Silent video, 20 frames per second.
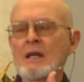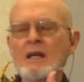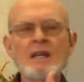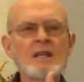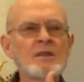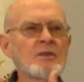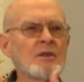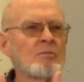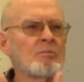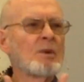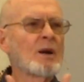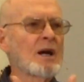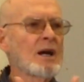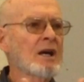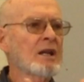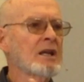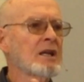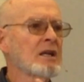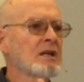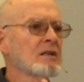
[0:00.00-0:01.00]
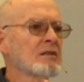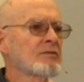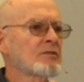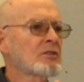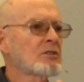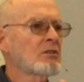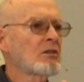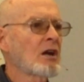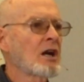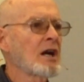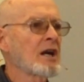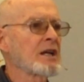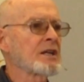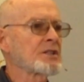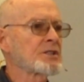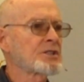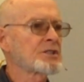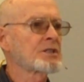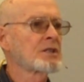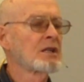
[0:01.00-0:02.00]
in the body of
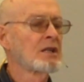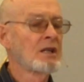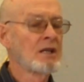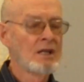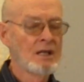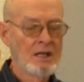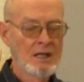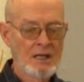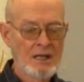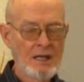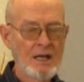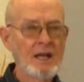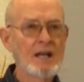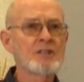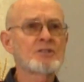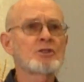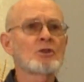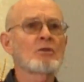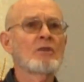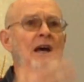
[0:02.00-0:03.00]
Christ. And so